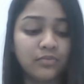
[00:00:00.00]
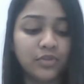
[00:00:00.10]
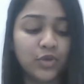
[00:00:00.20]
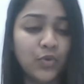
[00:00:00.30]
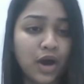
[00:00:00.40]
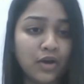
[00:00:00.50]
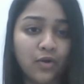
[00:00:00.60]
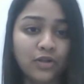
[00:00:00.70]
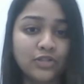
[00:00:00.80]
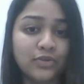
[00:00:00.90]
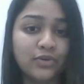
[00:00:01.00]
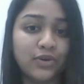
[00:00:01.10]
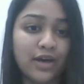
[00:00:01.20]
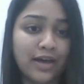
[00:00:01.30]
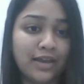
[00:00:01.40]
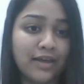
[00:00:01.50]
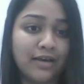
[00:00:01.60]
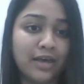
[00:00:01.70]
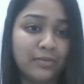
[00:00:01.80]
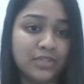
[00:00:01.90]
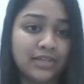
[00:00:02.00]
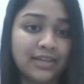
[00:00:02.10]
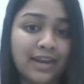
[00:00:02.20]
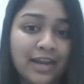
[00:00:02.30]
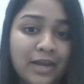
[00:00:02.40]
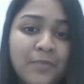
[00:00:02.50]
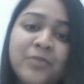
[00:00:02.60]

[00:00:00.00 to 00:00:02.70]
you are also an MCT, right?